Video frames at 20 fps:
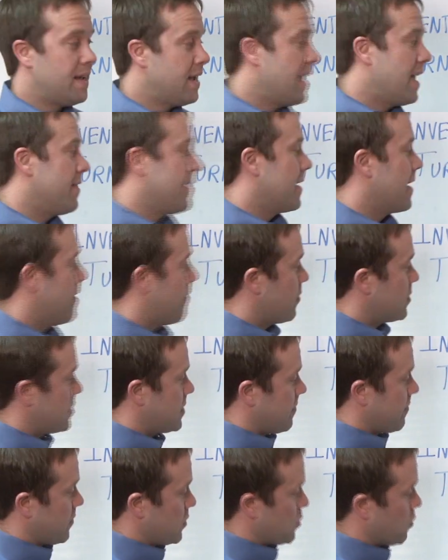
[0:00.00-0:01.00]
and the average
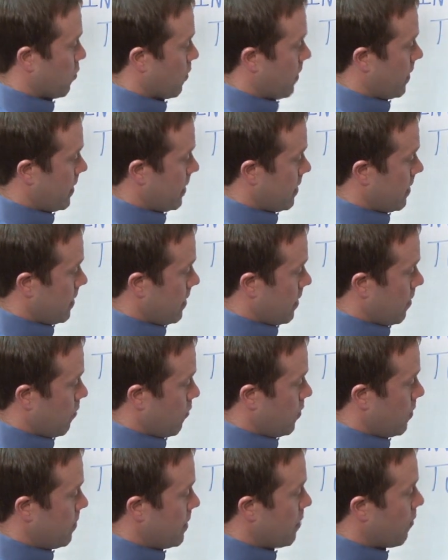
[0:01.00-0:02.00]
inventory
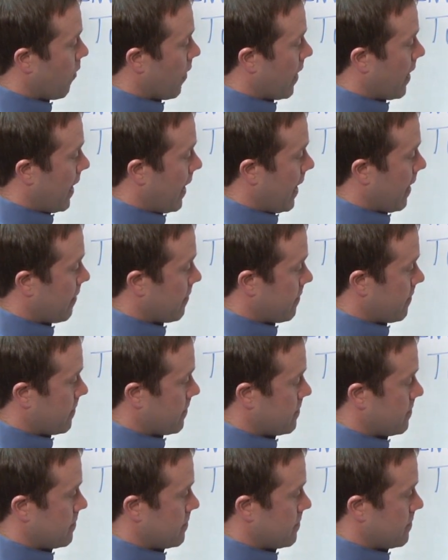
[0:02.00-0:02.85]
would be 1/2.